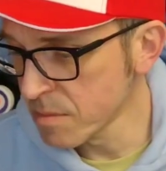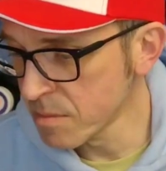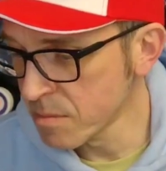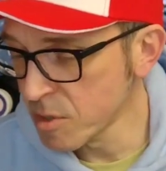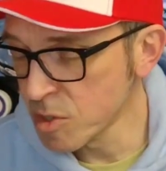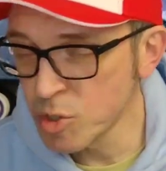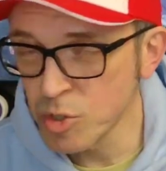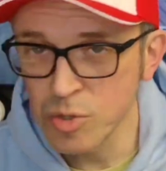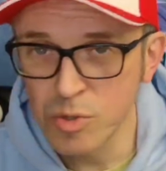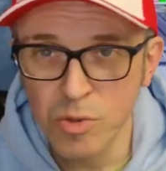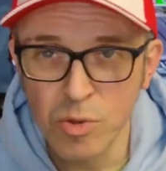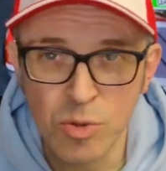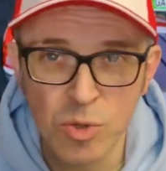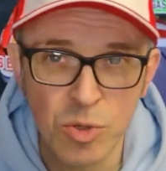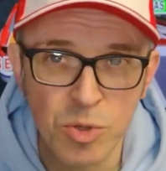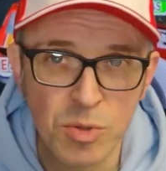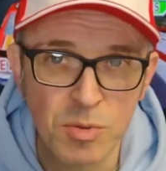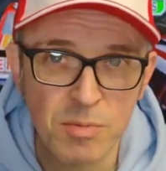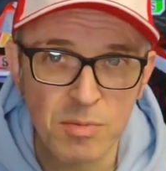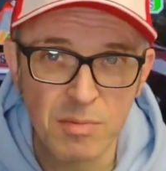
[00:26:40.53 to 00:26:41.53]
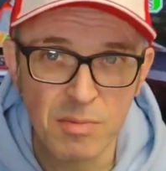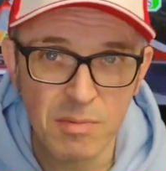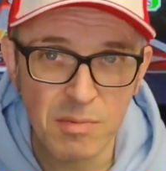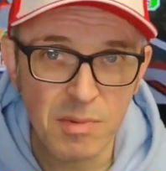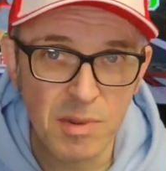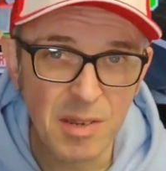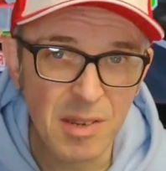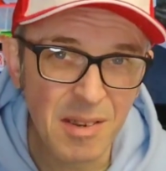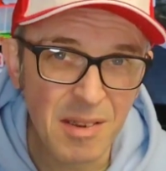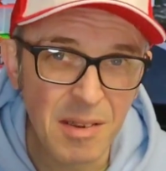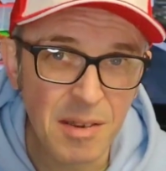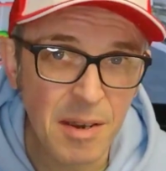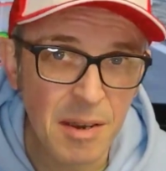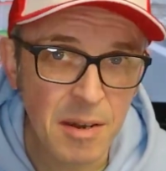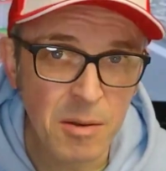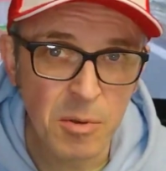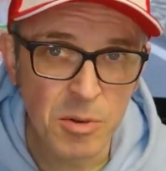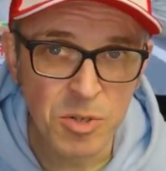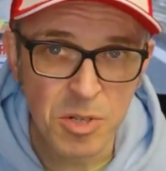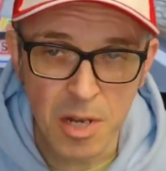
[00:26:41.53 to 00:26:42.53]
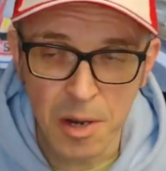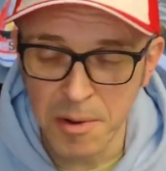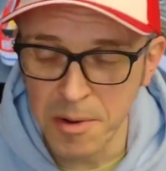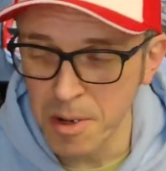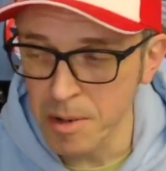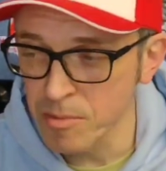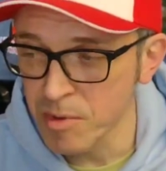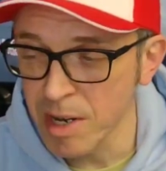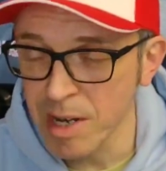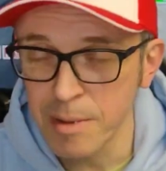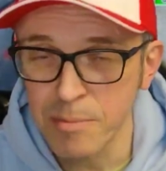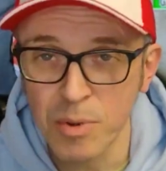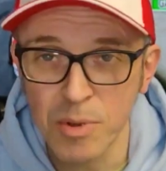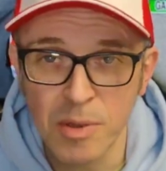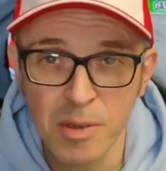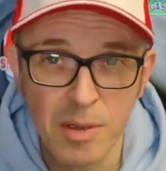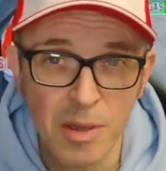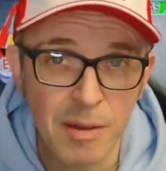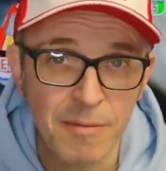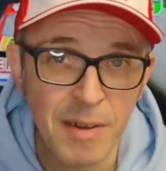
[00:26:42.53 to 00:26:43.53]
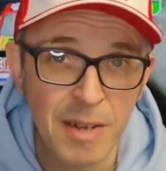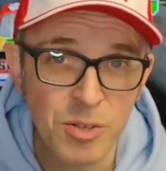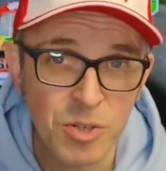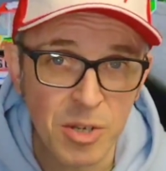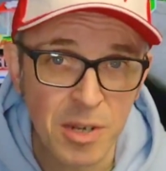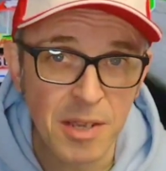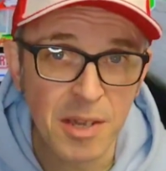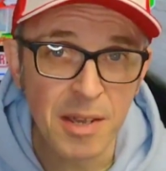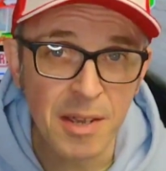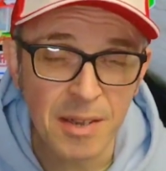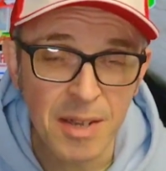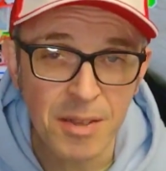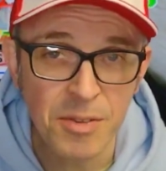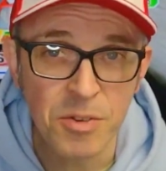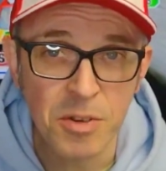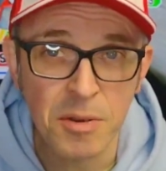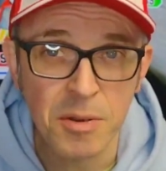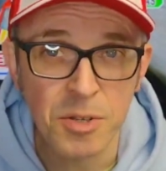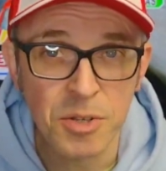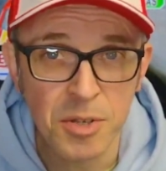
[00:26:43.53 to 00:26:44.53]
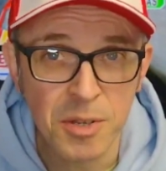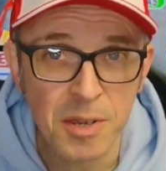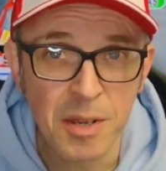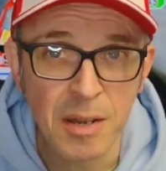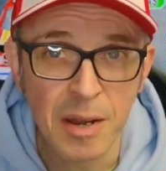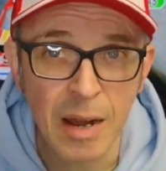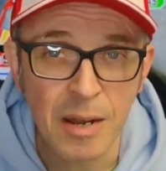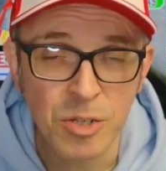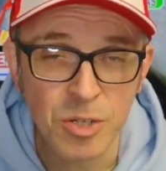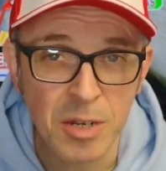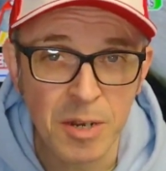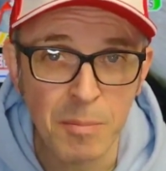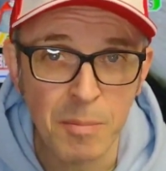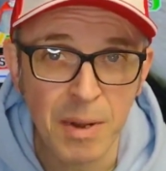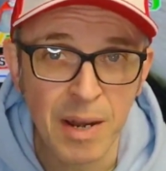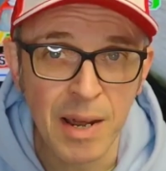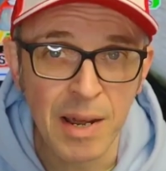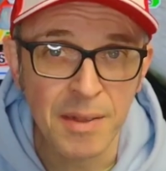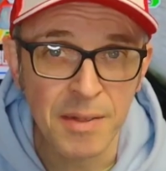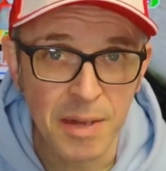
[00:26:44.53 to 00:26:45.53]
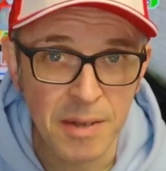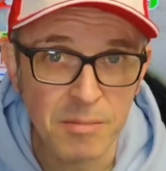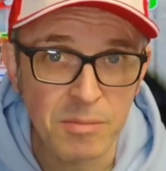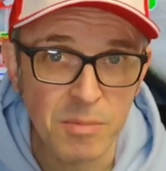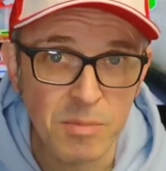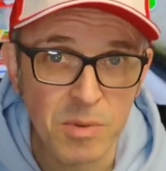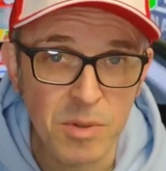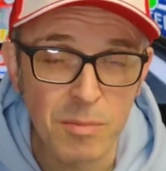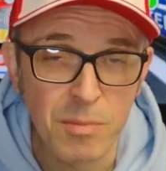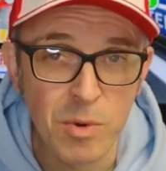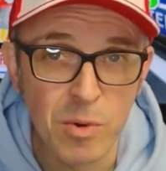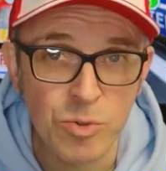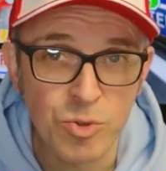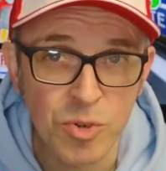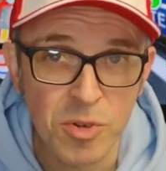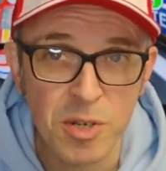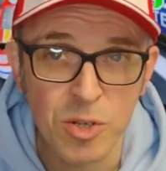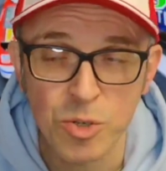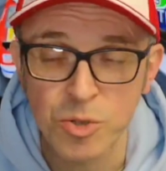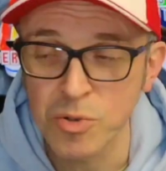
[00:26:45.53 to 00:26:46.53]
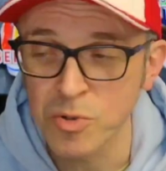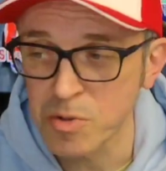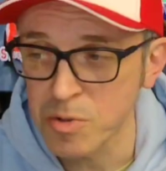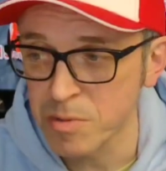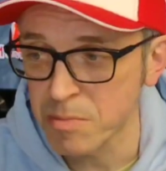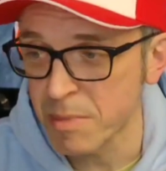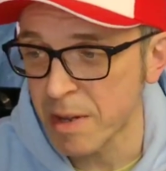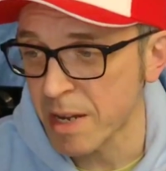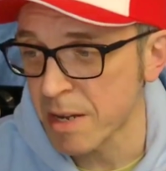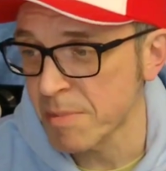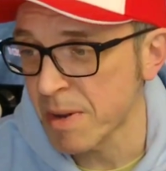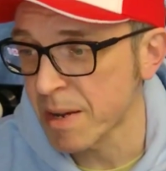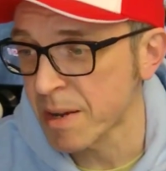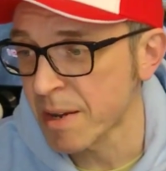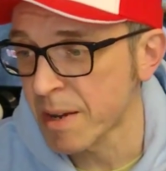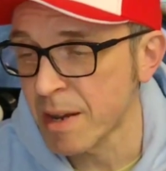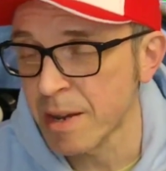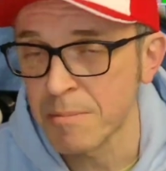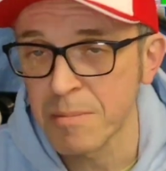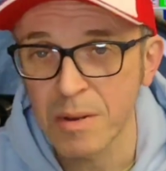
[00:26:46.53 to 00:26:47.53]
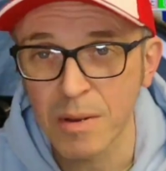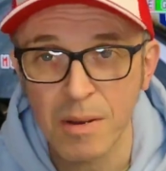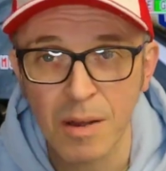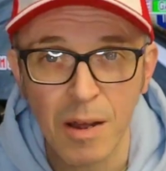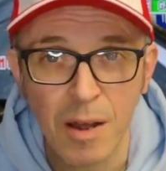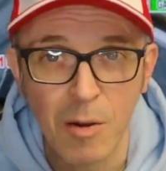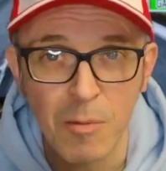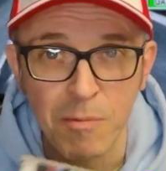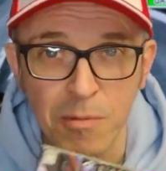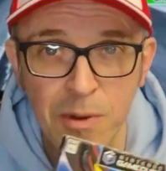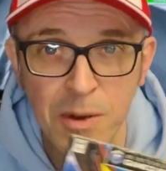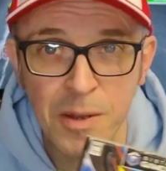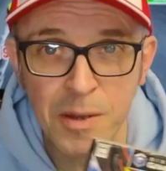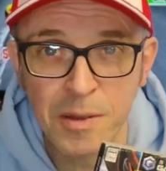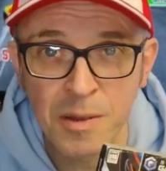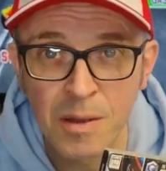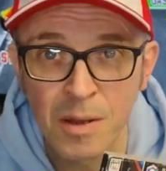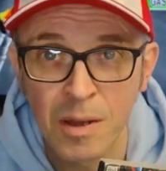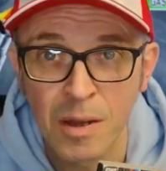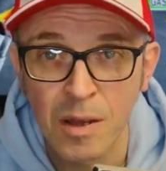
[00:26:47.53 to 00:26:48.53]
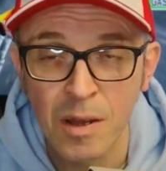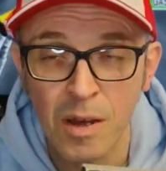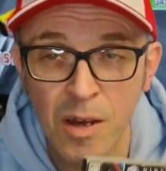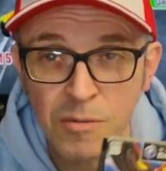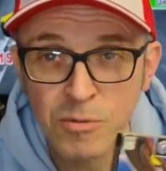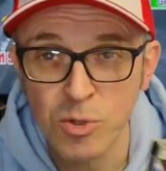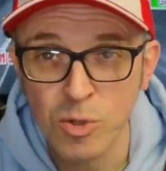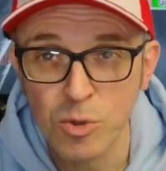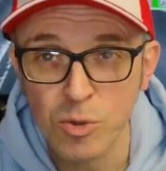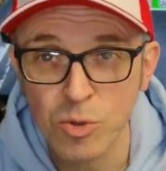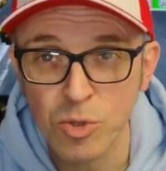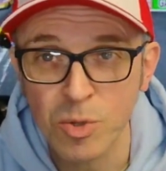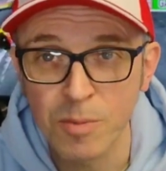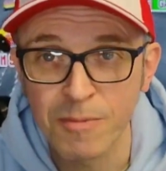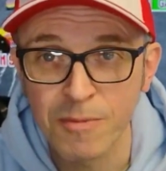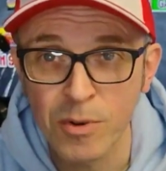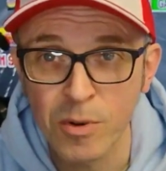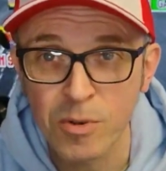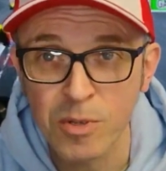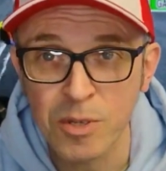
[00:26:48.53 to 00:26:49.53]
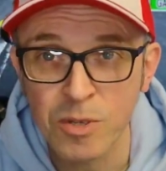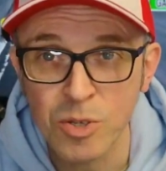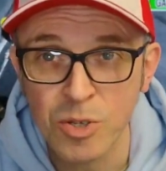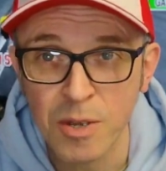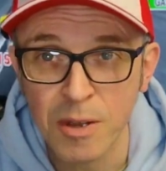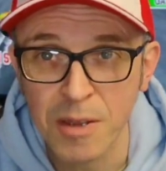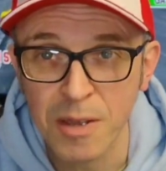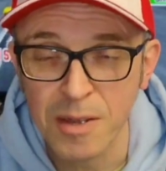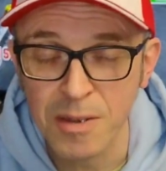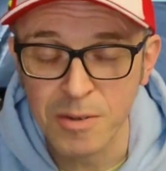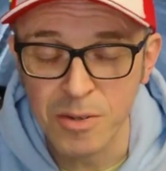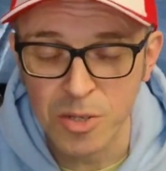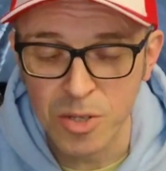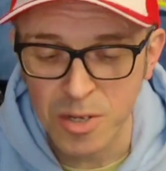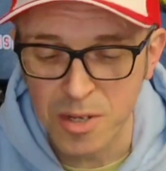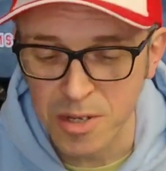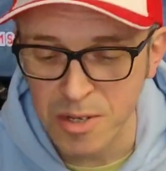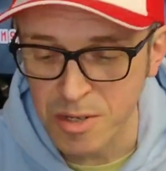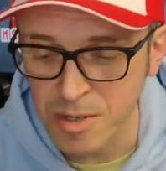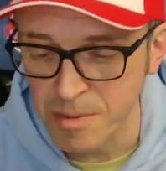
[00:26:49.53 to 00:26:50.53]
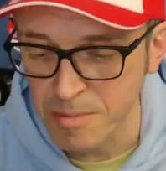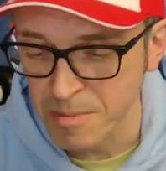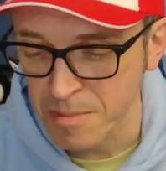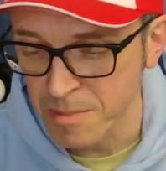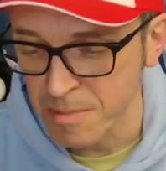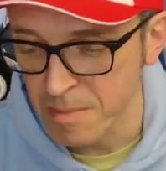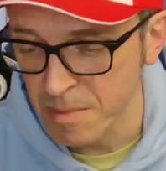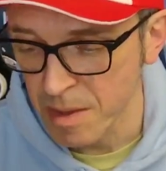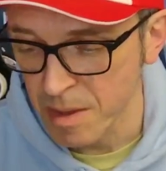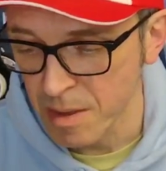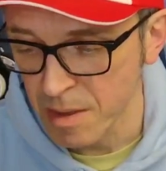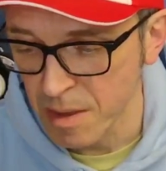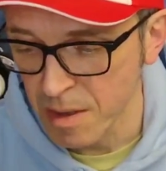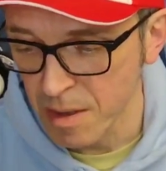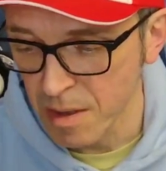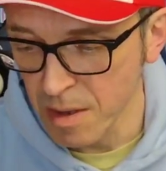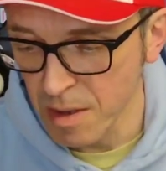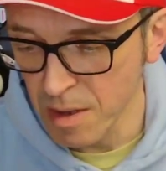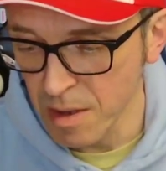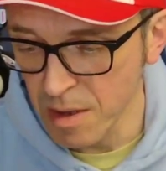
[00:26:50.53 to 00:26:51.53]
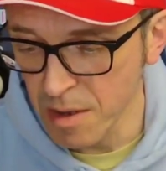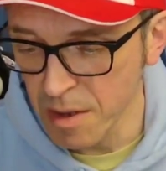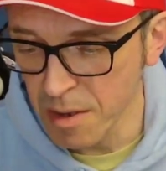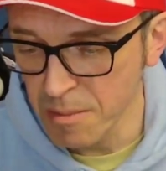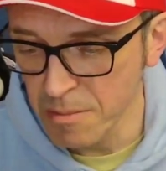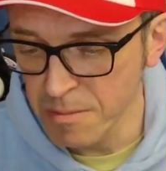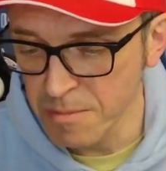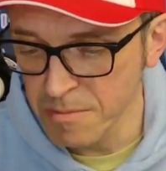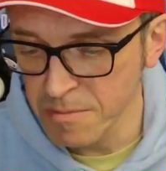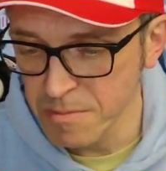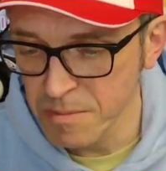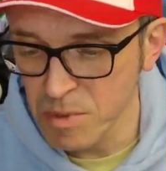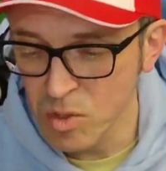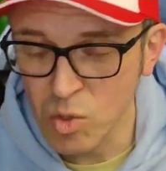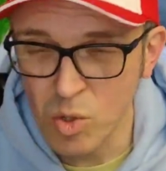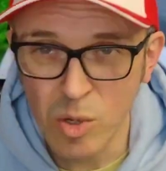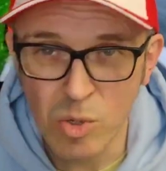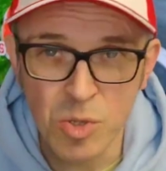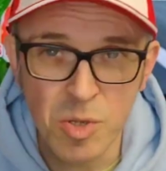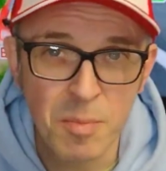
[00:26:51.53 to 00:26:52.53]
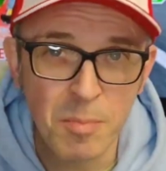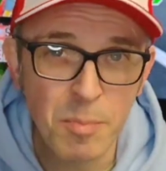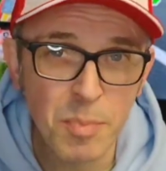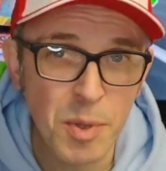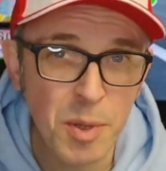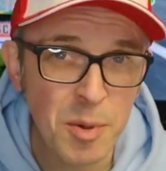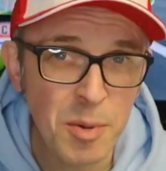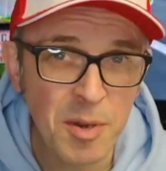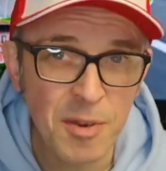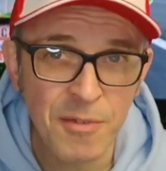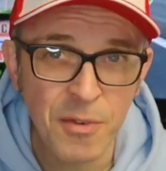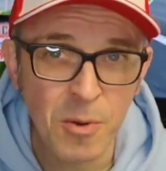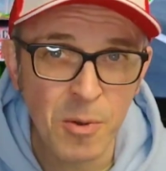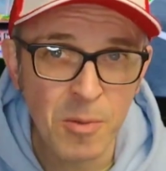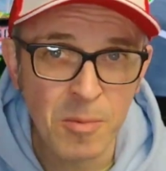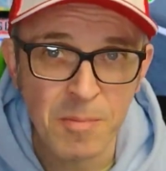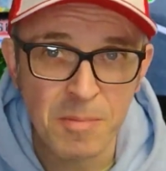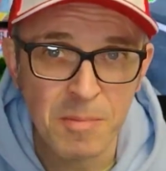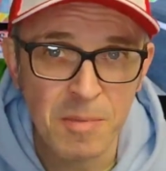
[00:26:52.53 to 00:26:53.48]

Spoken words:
which does, you don't know what's going on really, but eventually you can get through it and you can actually play then the more traditional Mega Man game. Hopefully I've took some footage so you can see it. Got some beautiful